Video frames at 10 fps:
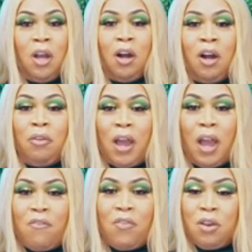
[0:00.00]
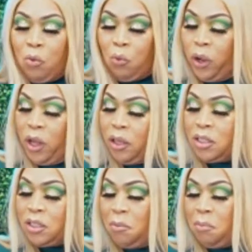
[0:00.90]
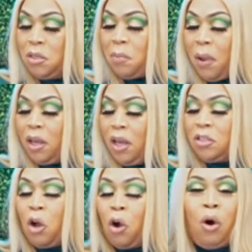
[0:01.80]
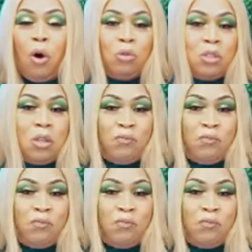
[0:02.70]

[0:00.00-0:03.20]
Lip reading: of having Willie Simmons, my guest co-host,